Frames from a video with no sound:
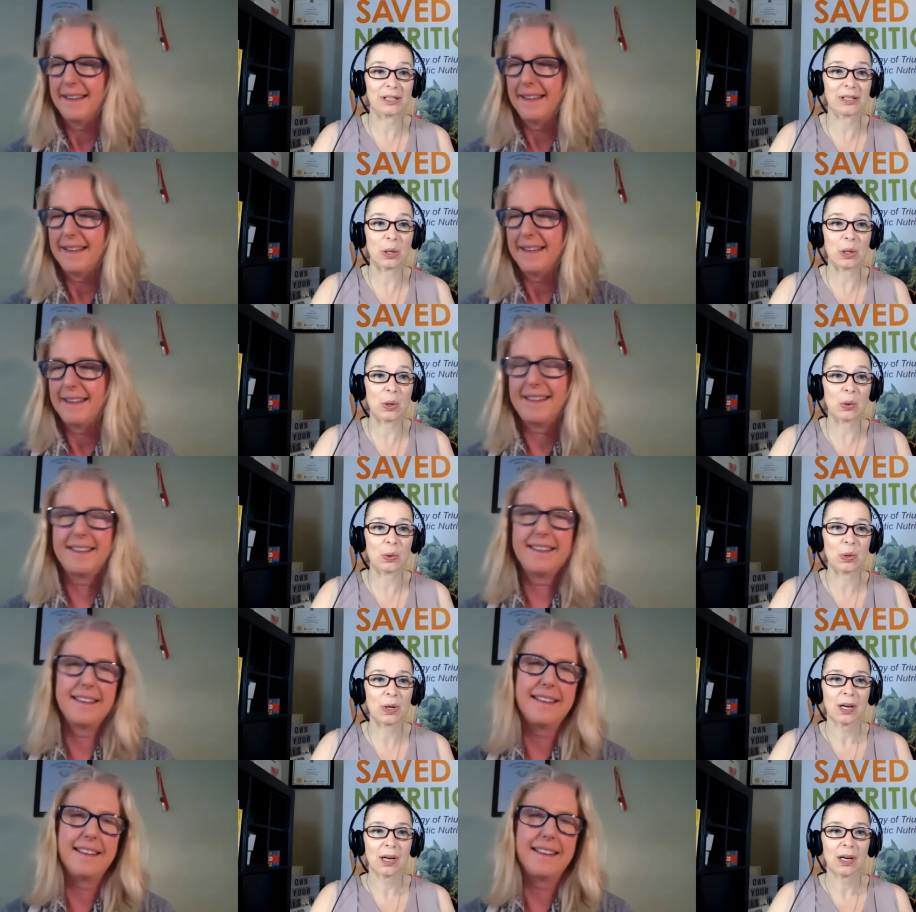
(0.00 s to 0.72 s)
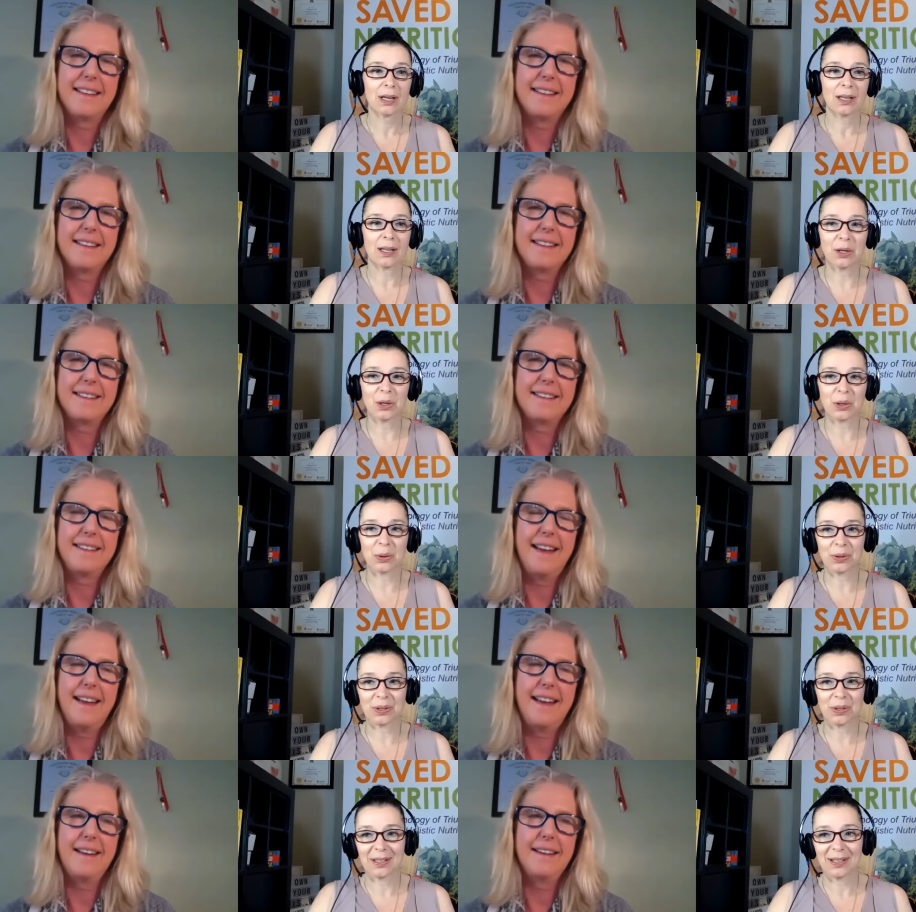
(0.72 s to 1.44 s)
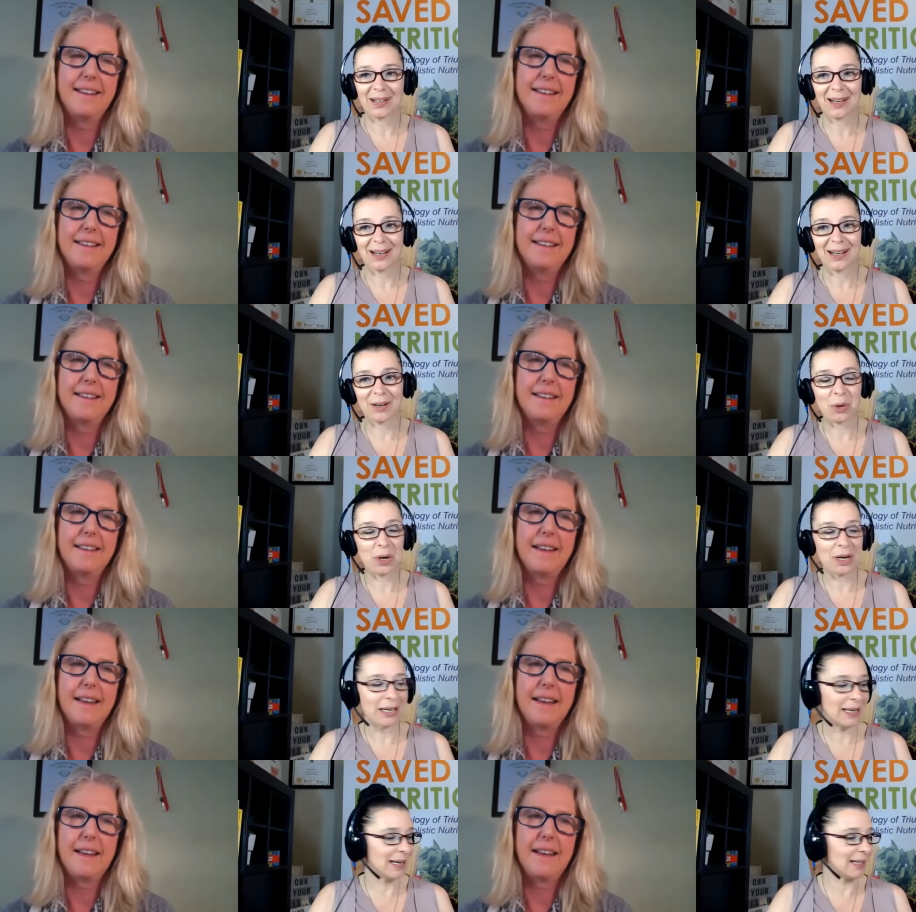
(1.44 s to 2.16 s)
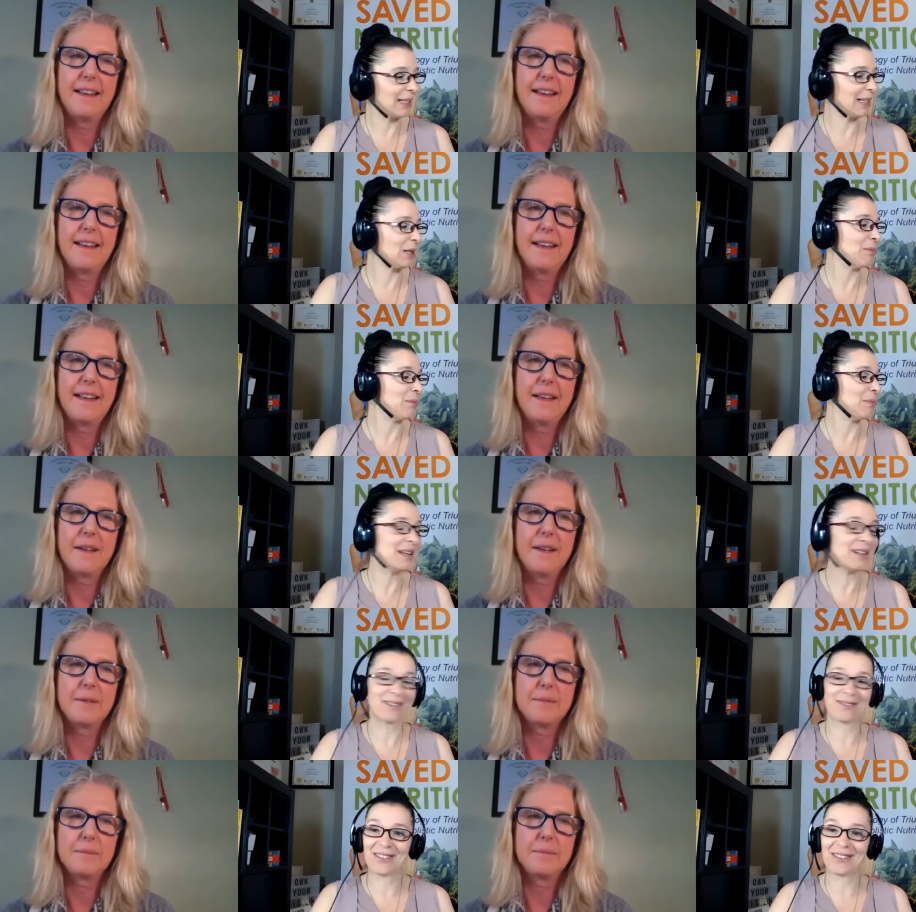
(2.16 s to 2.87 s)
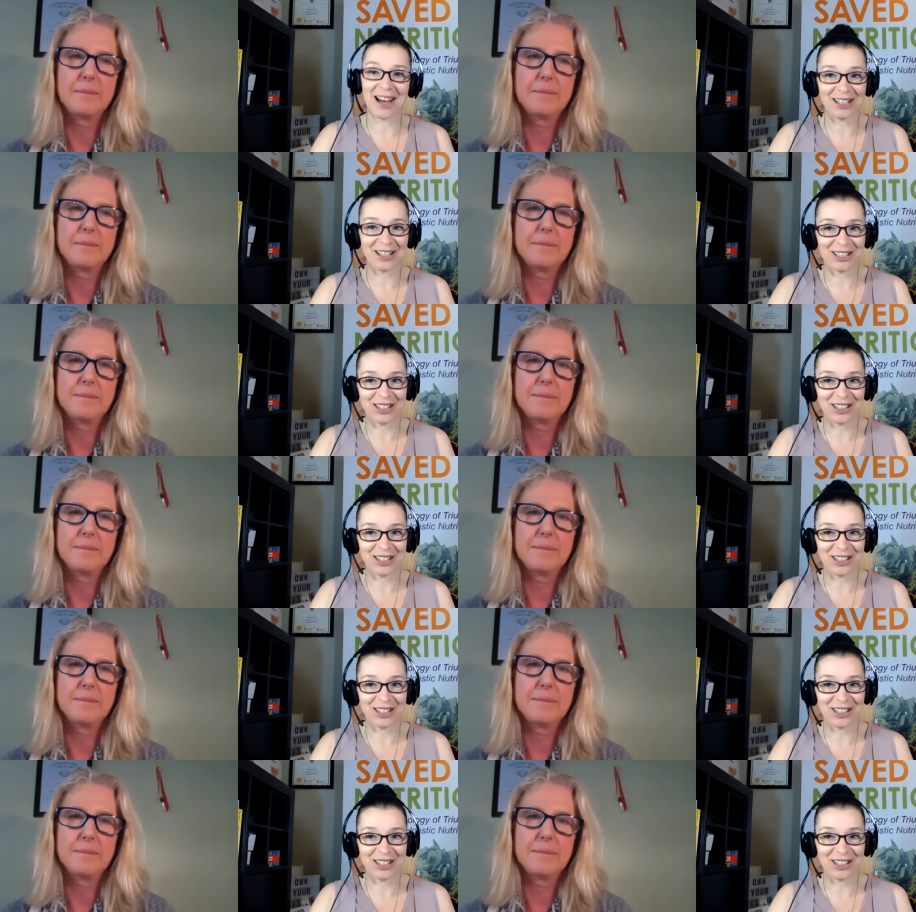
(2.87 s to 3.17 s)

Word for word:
Speaker 1: So, you know, yeah. I want to get to the meat of that